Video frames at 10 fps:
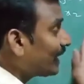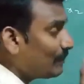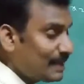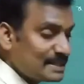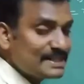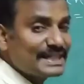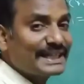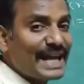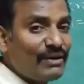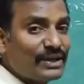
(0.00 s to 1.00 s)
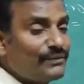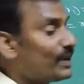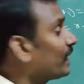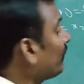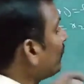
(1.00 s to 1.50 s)
elements in set A have
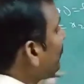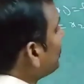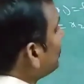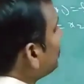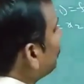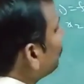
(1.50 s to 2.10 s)
different f images.